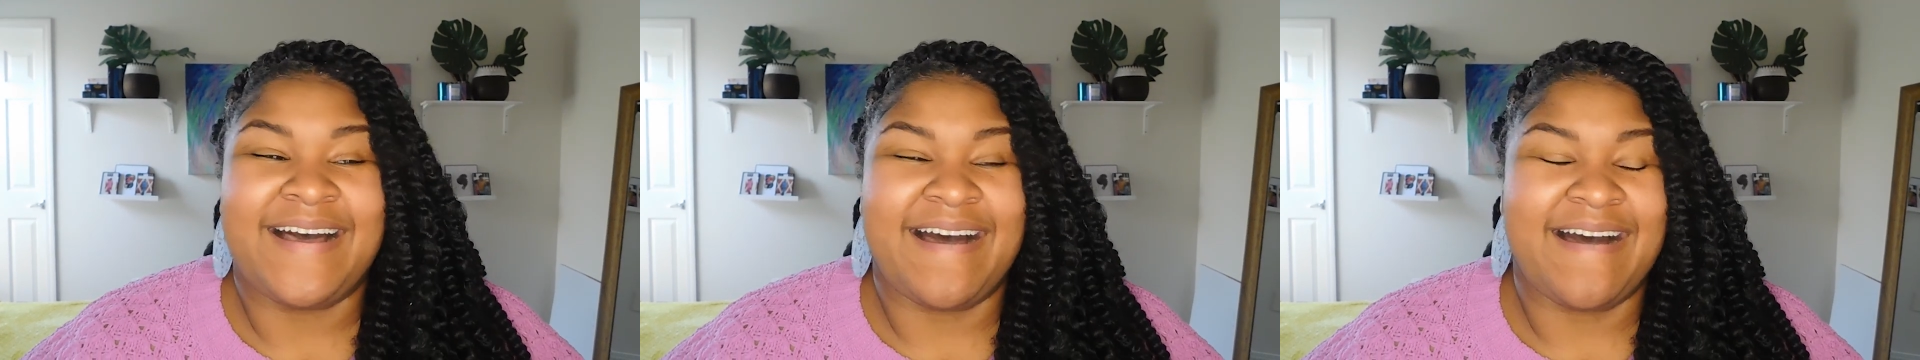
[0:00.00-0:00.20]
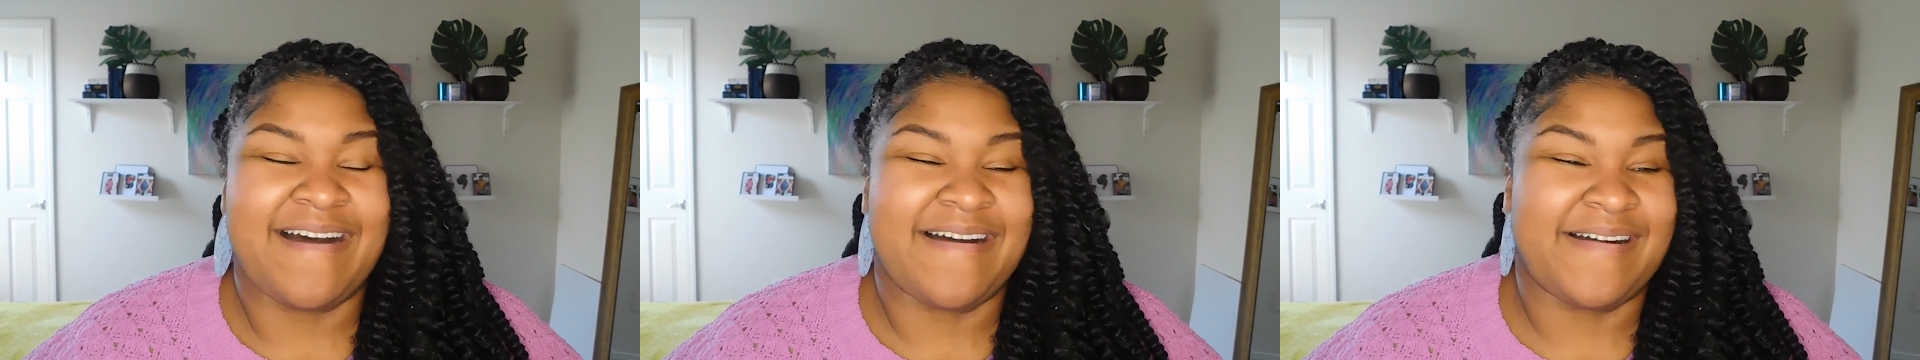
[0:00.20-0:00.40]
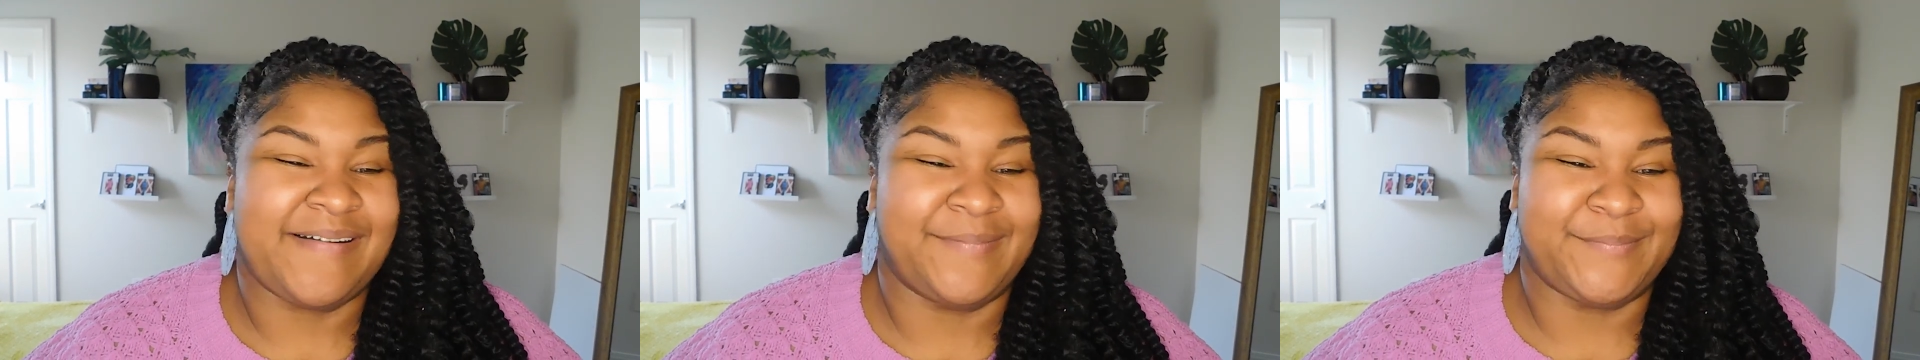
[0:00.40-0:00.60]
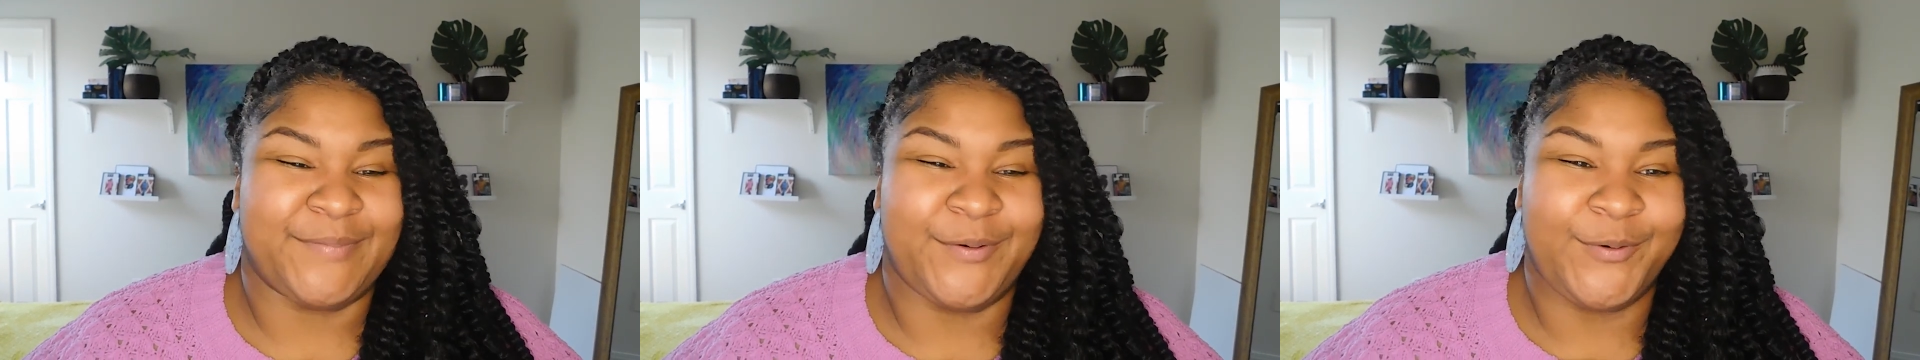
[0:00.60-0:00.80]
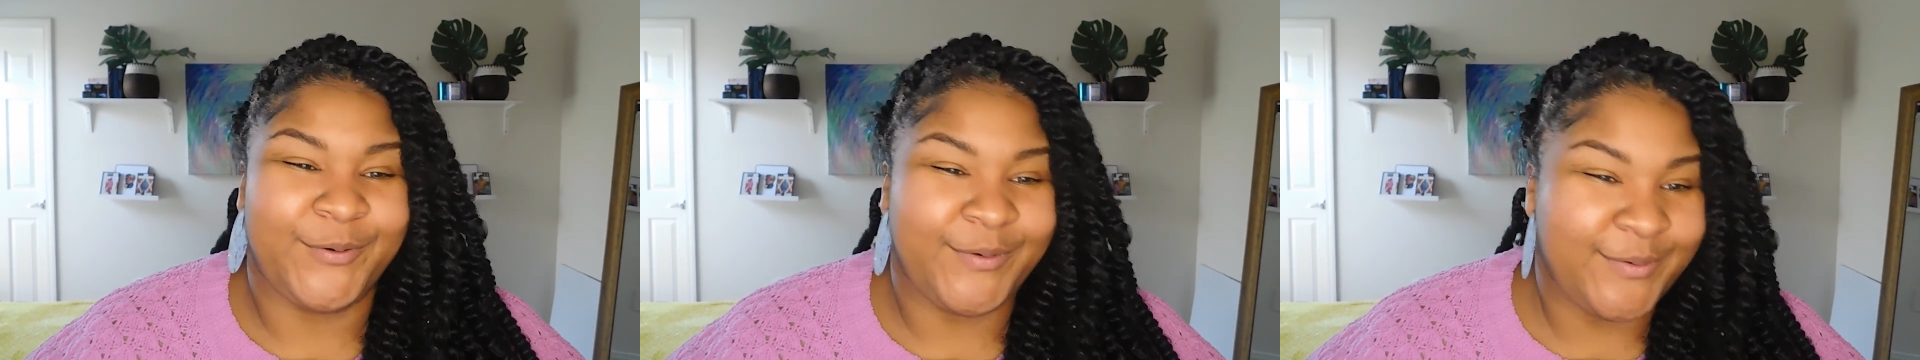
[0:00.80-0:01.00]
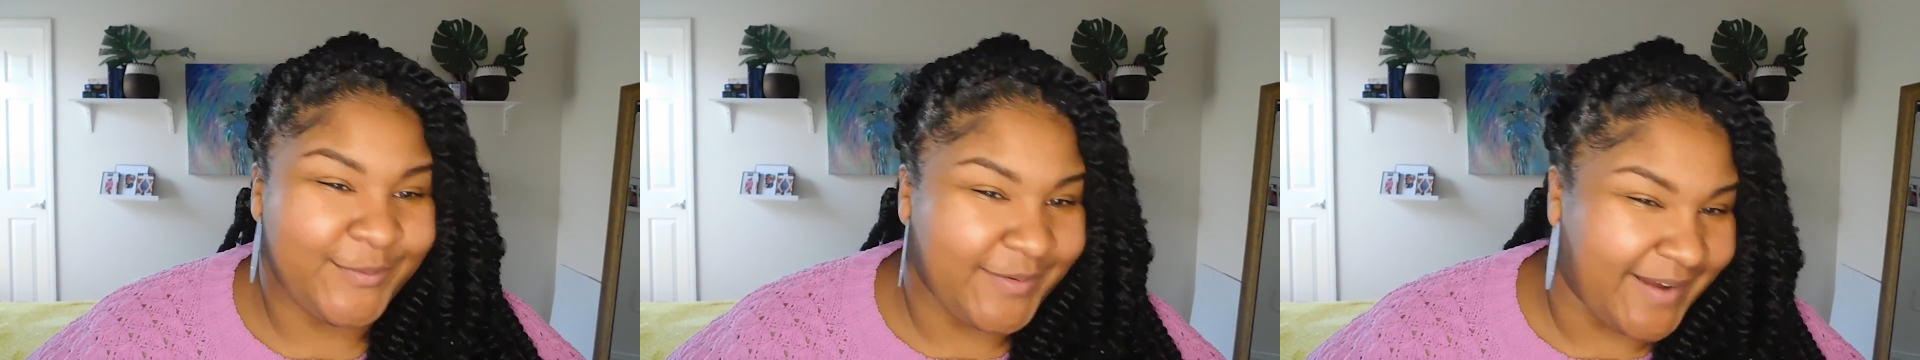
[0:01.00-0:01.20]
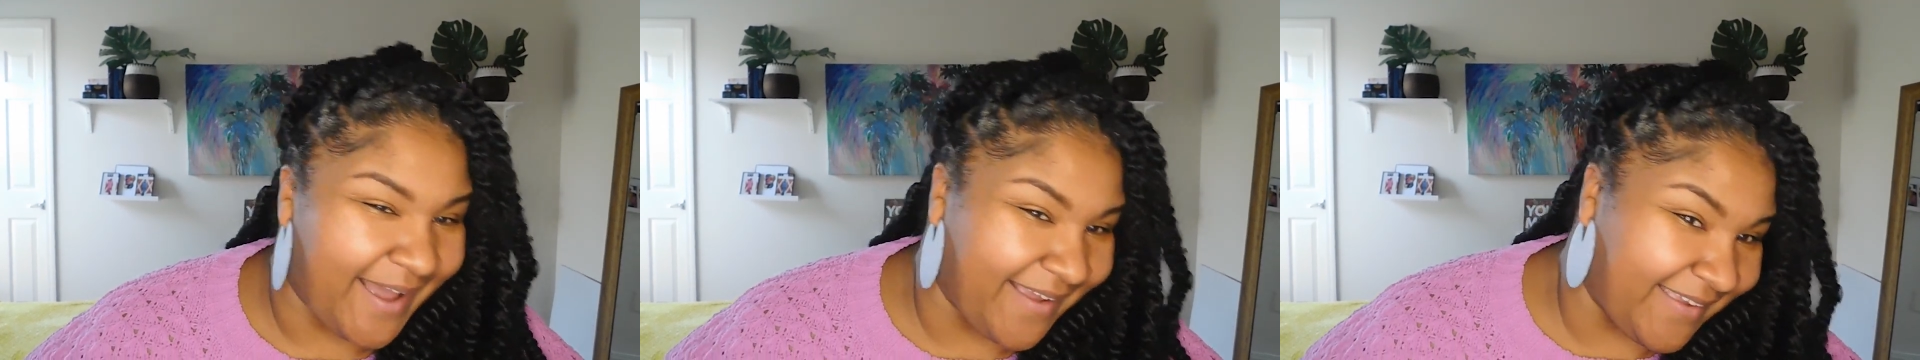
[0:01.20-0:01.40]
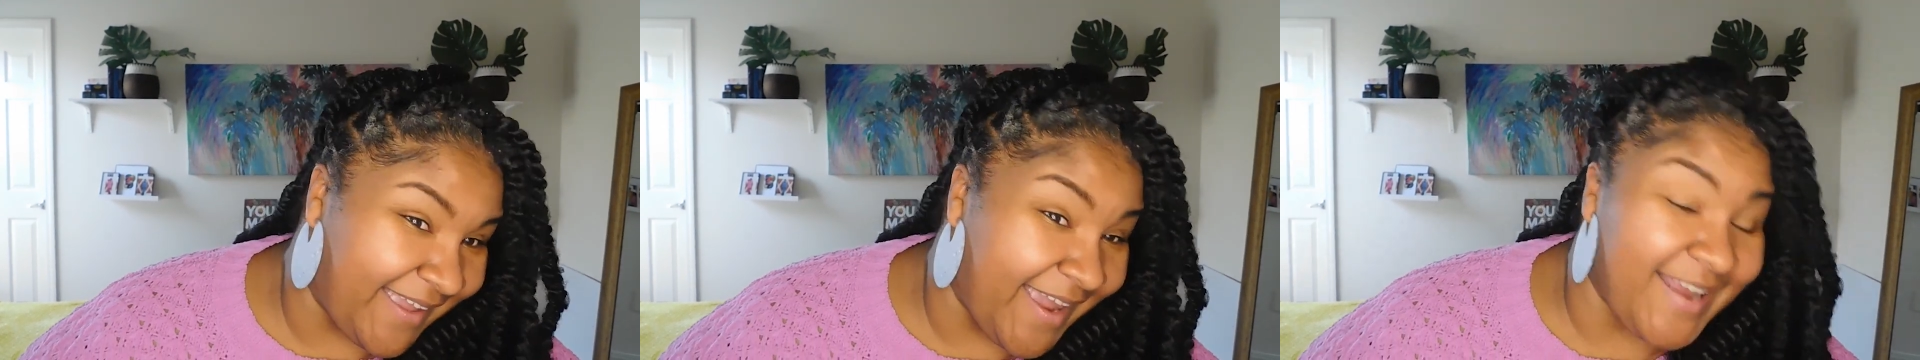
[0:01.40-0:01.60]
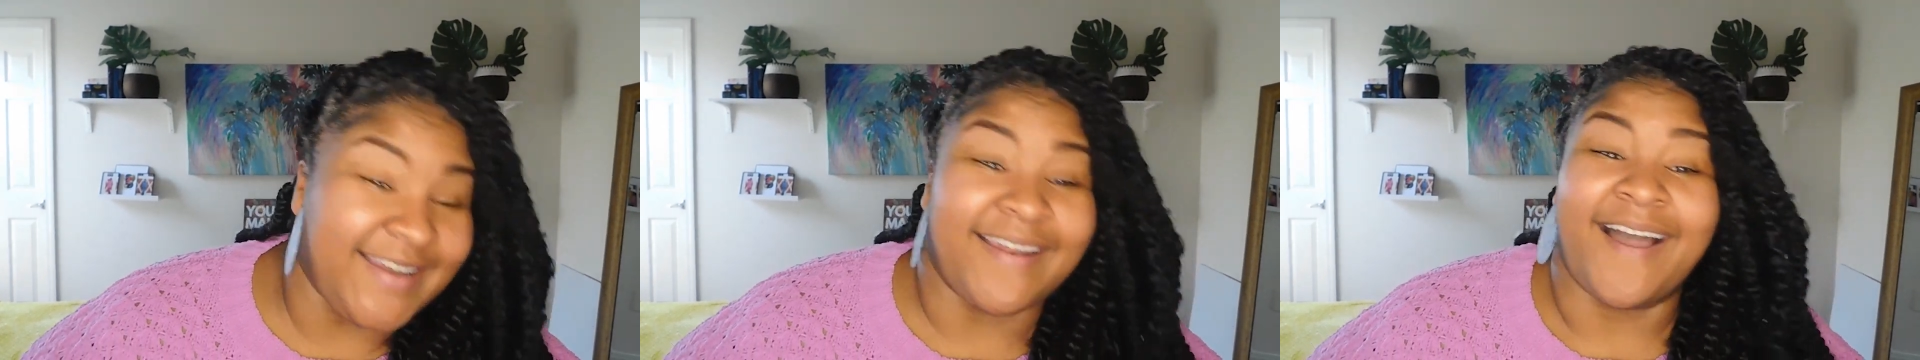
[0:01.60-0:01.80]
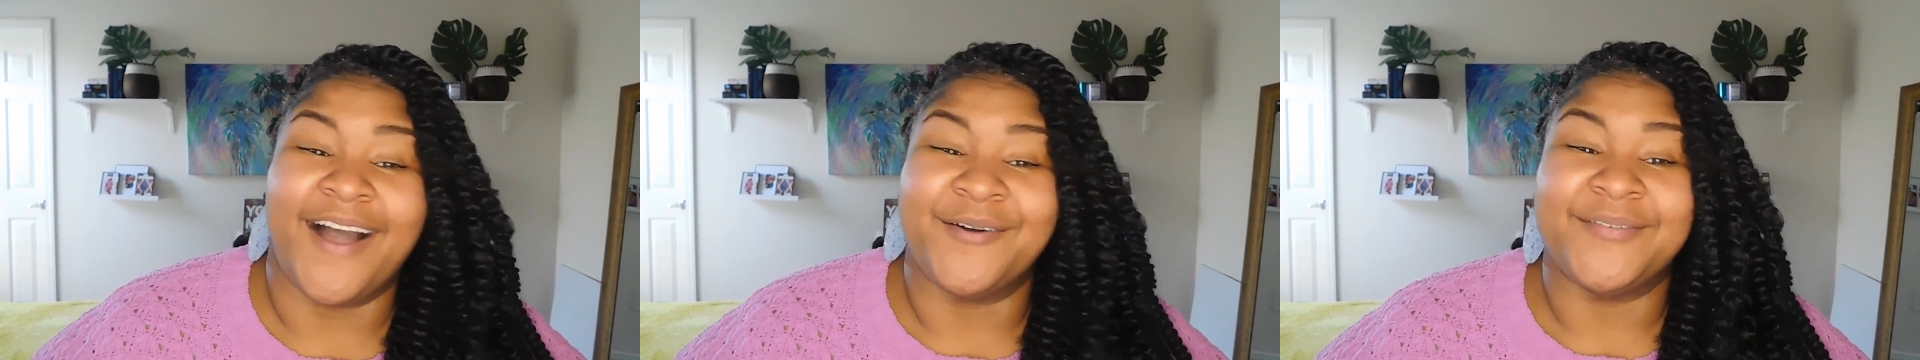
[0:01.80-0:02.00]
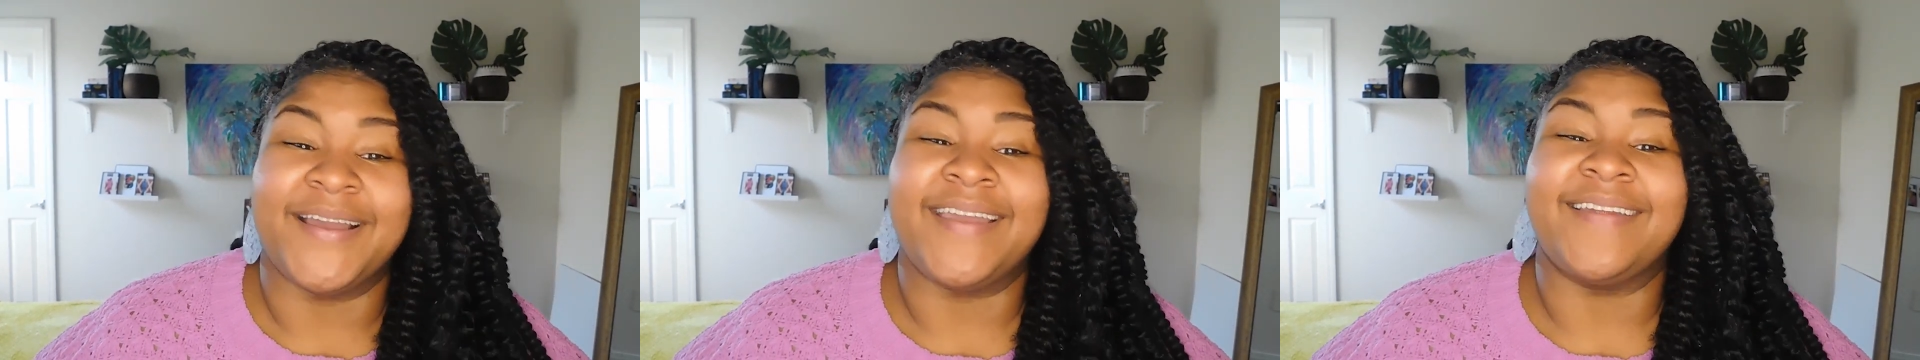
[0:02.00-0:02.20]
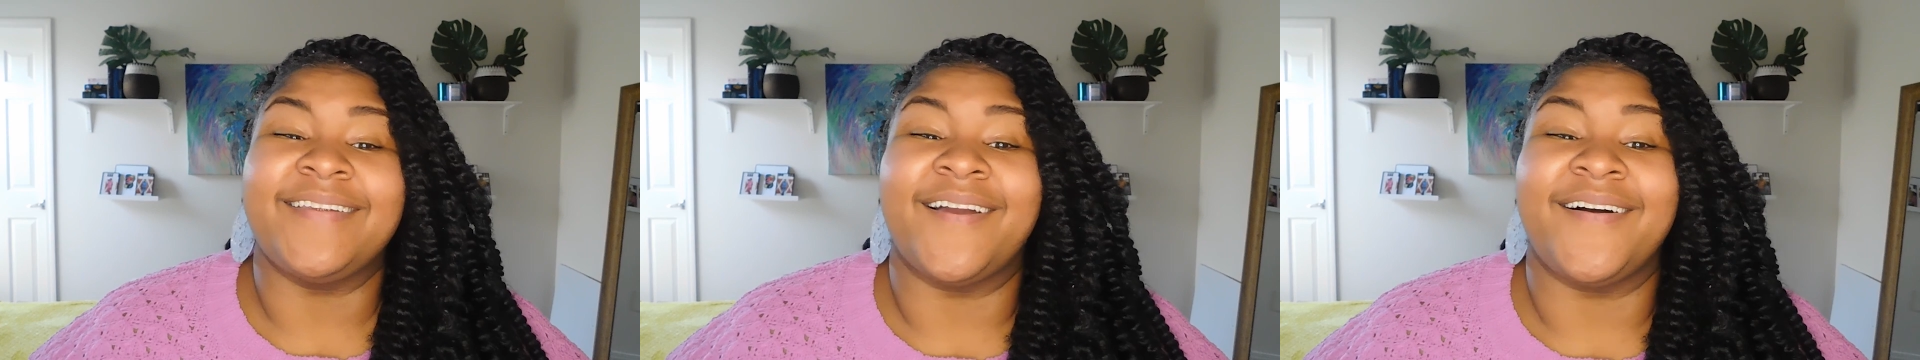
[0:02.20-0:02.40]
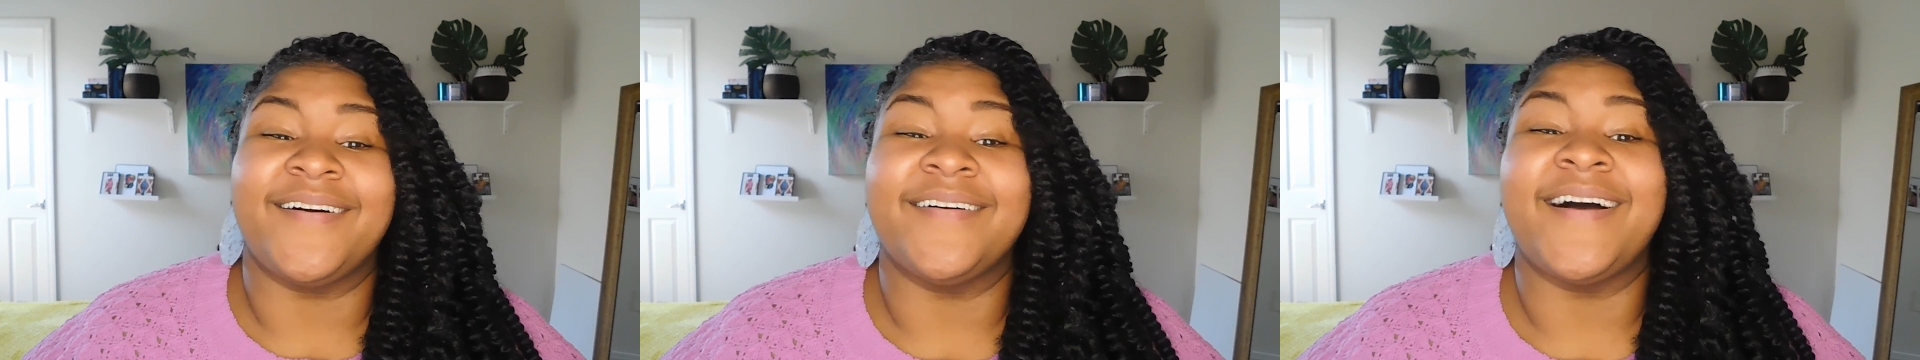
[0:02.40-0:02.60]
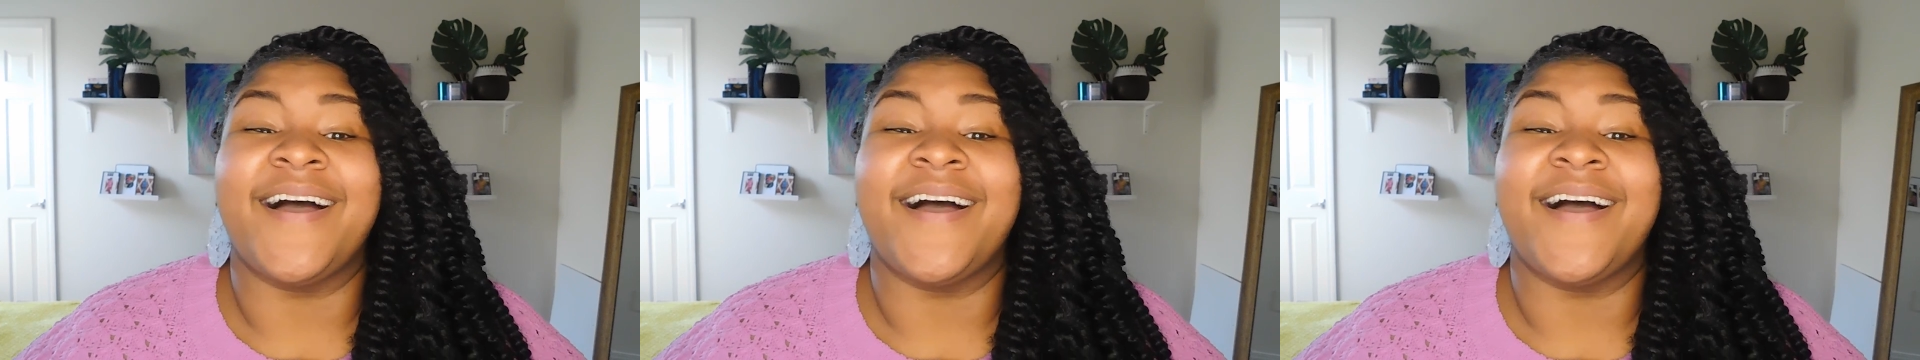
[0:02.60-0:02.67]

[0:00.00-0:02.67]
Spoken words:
I cannot wait, y'all.